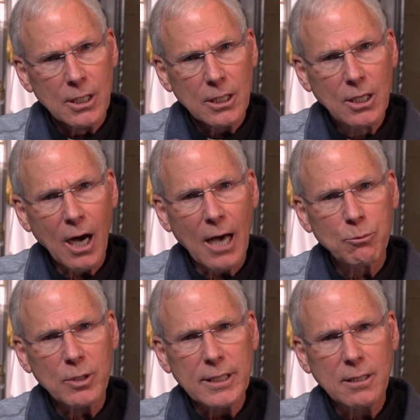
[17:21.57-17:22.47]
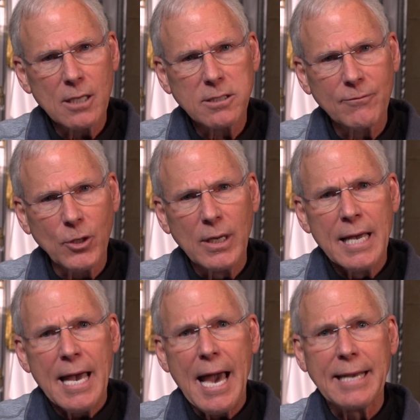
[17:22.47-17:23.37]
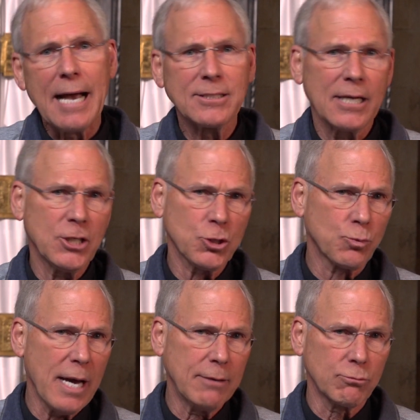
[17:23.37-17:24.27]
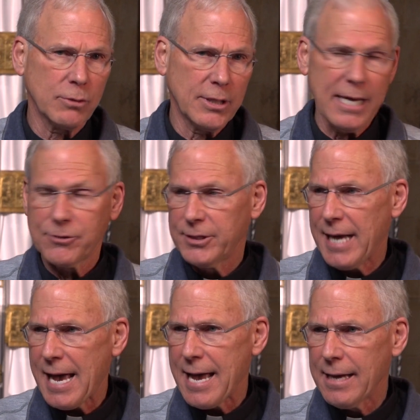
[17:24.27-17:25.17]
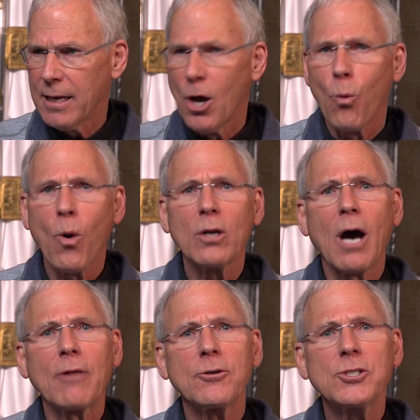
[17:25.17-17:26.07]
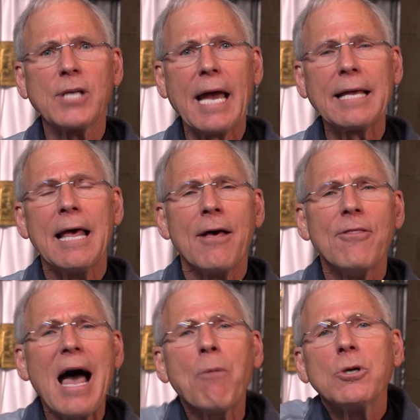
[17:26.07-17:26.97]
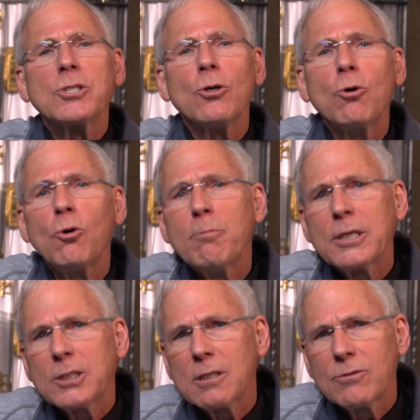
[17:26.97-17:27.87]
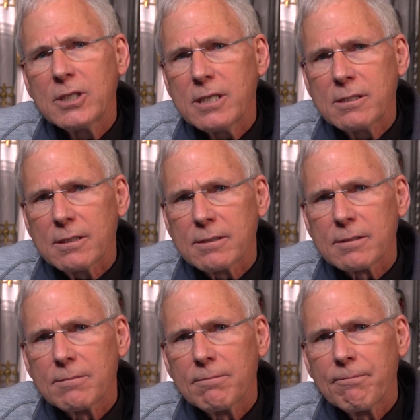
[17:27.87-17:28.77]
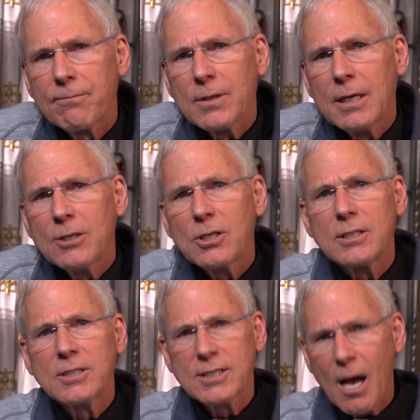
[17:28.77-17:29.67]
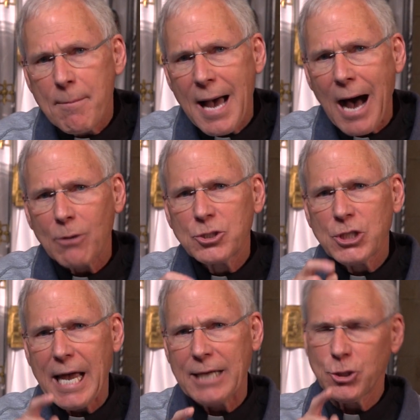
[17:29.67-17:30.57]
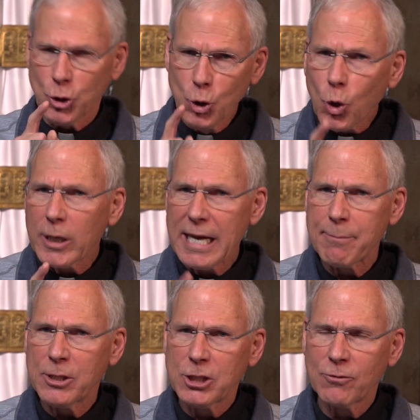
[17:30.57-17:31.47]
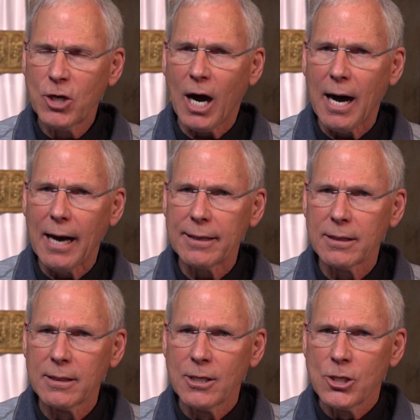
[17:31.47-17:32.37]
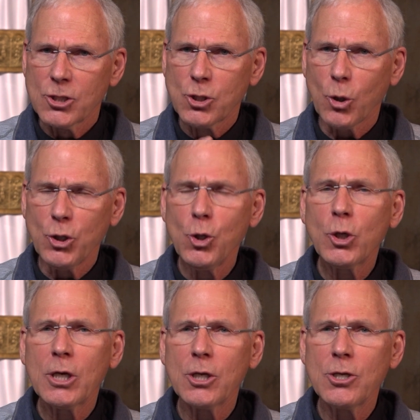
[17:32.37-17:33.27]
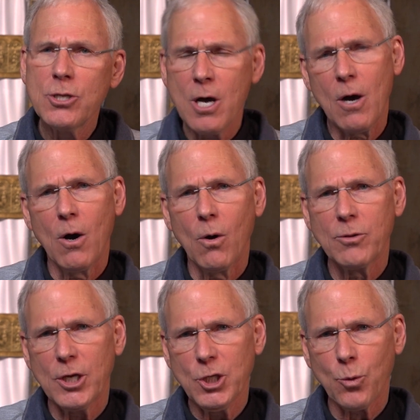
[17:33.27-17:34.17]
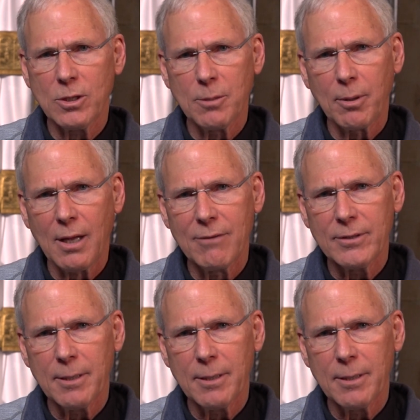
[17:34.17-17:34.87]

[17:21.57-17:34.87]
God really does love you. And as I just read the other day, one author saying that was the whole mission of Jesus. To somehow change your image of God so you could know that you are the beloved.